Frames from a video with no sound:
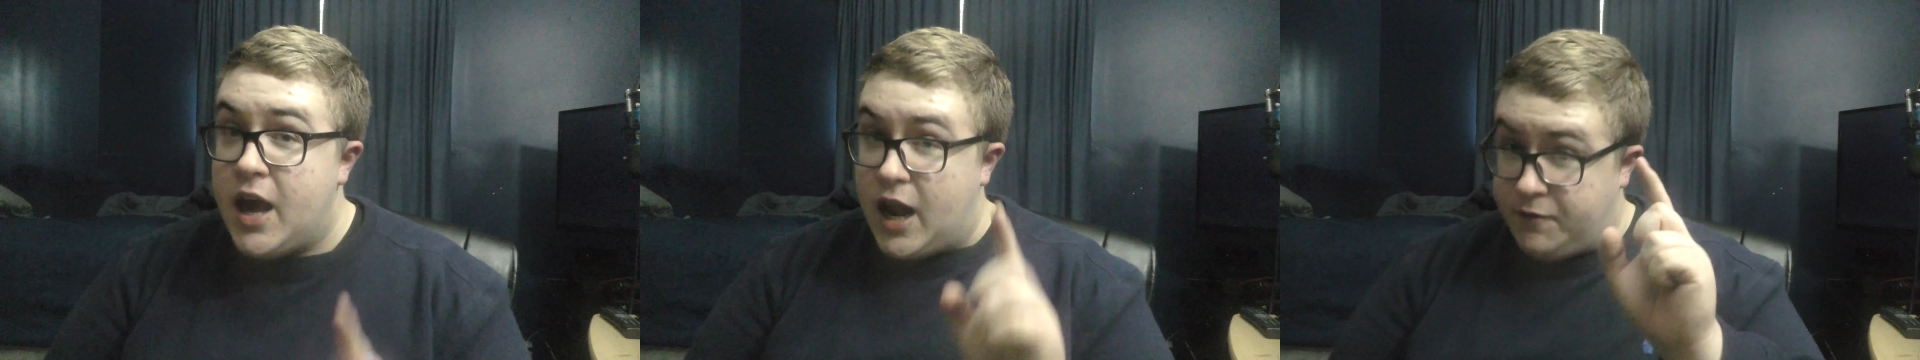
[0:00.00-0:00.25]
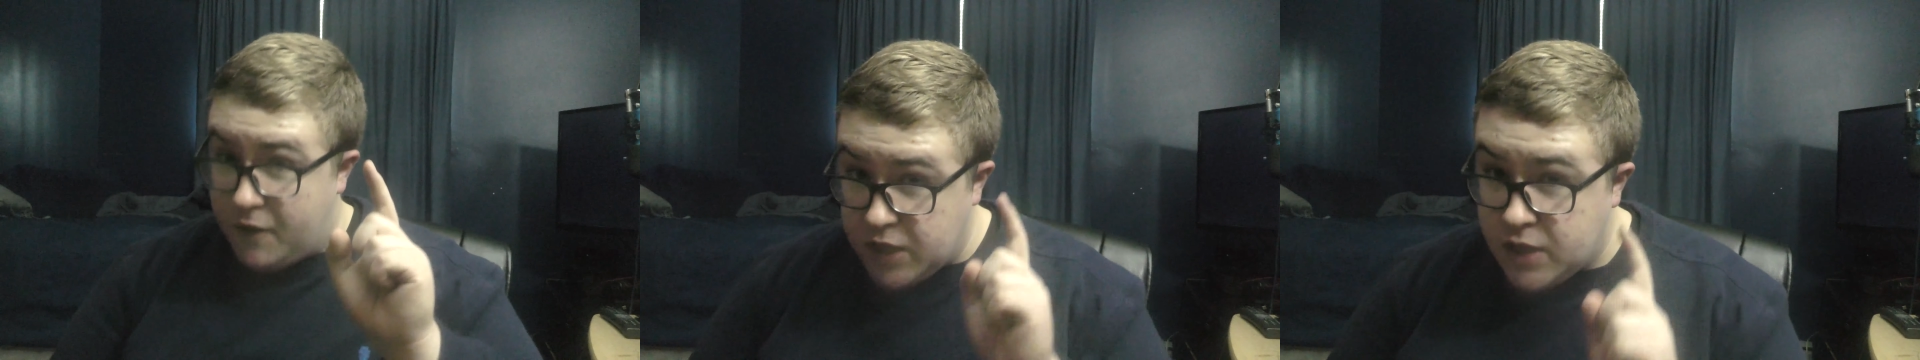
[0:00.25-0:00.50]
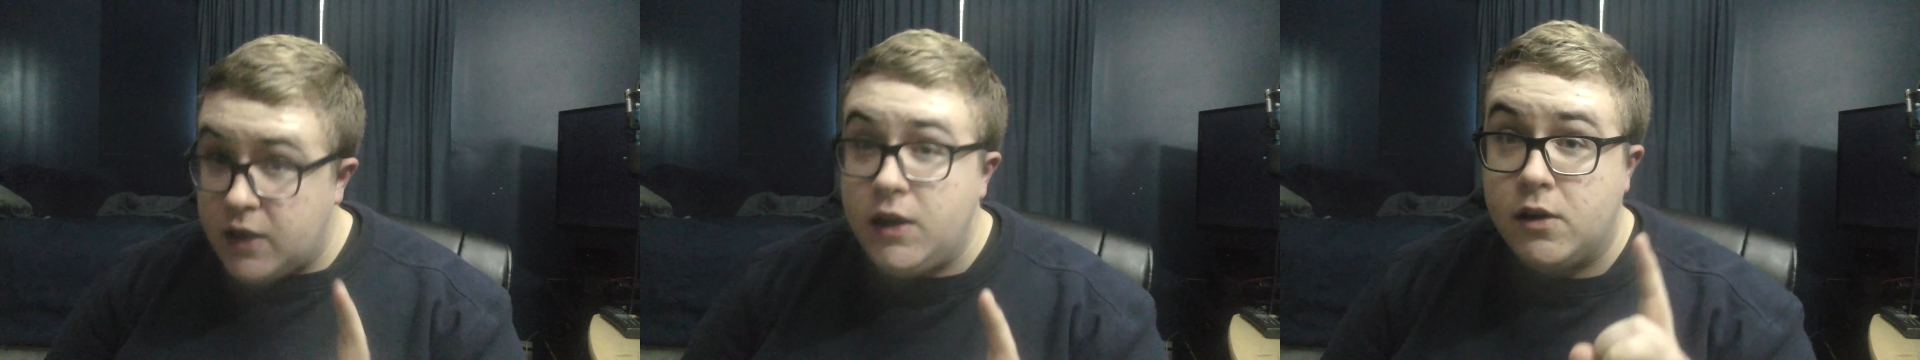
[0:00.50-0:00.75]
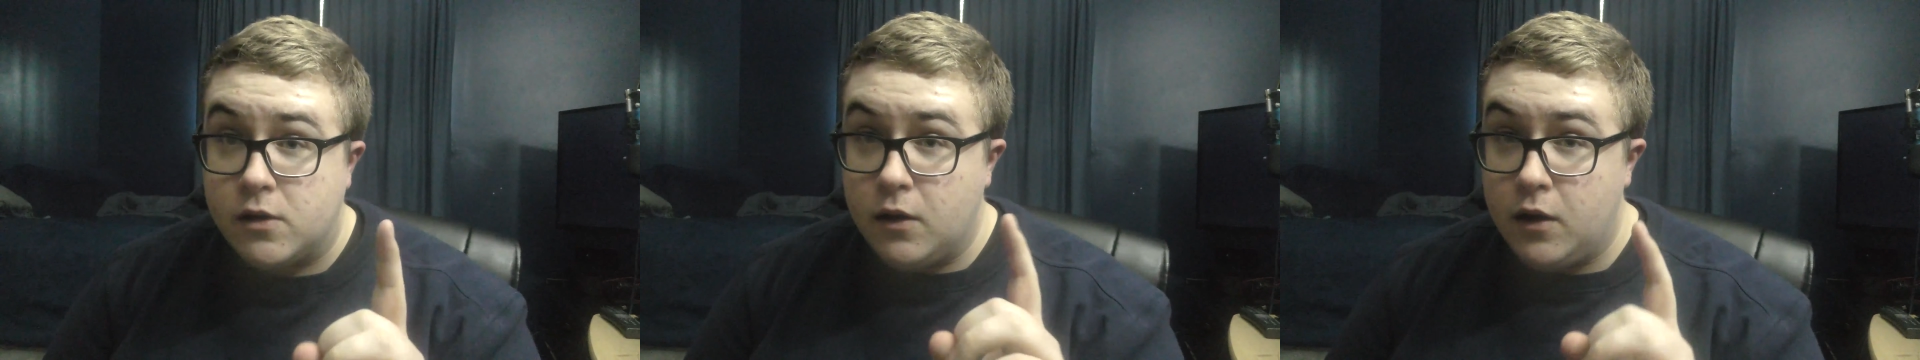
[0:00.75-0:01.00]
And if I
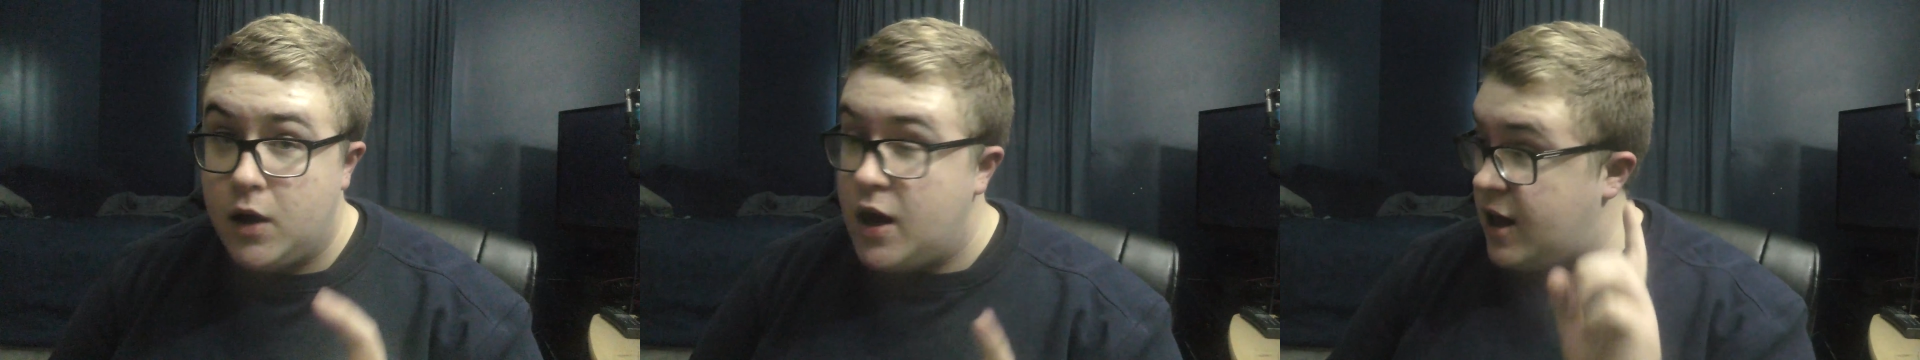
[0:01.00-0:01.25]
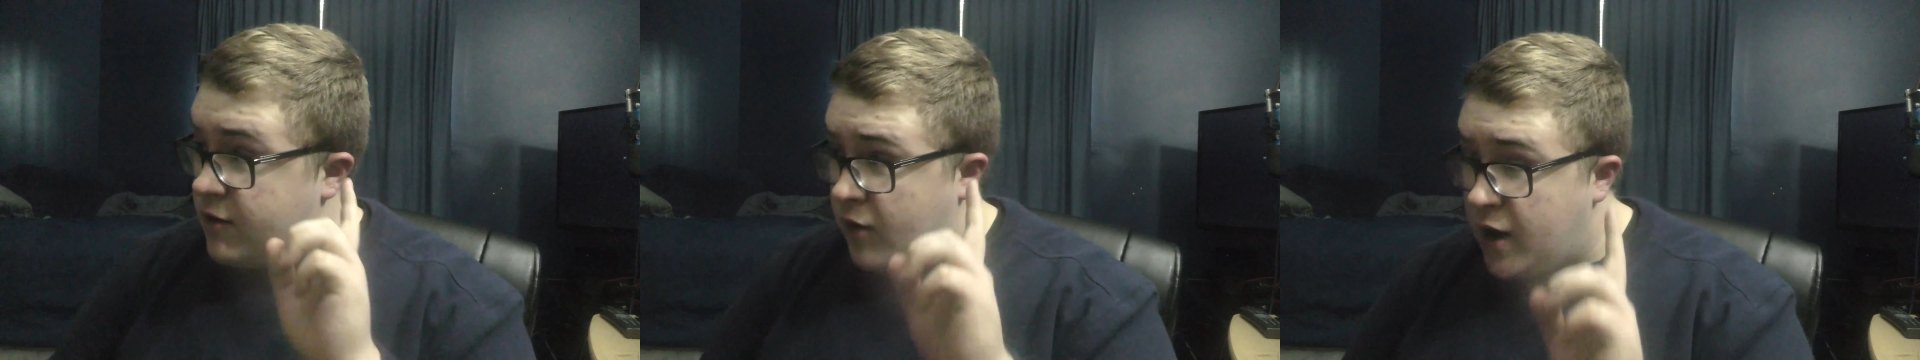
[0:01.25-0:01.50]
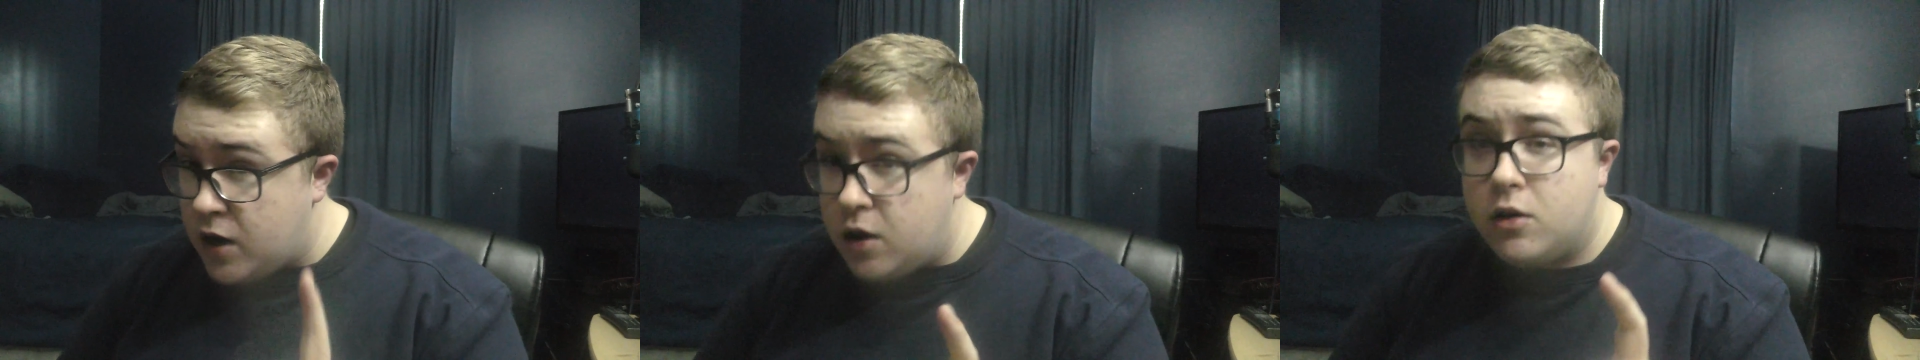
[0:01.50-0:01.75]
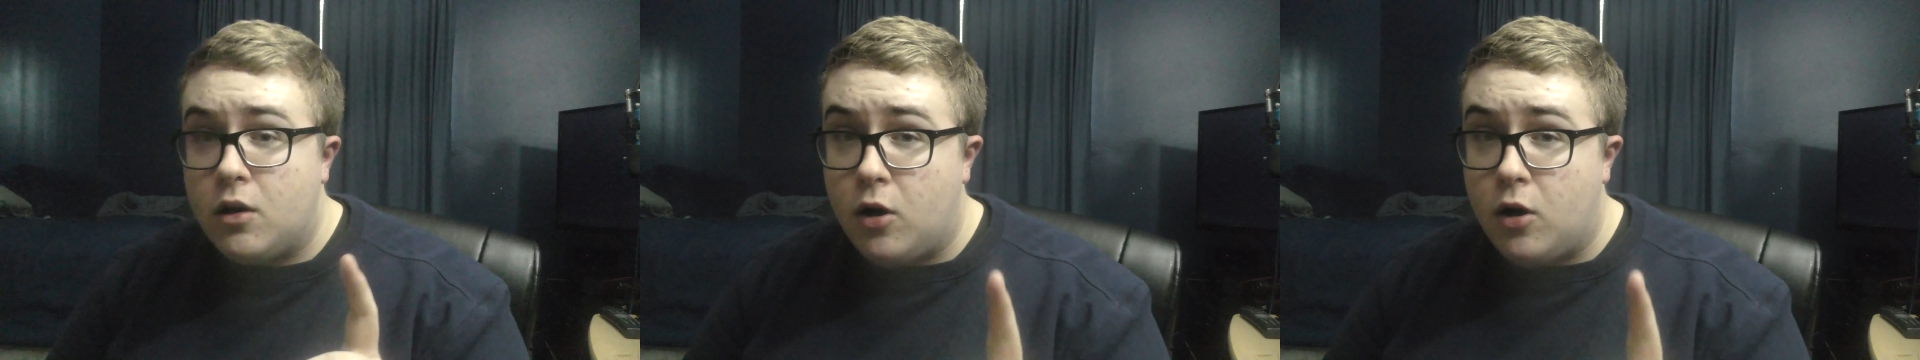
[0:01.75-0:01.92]
hear you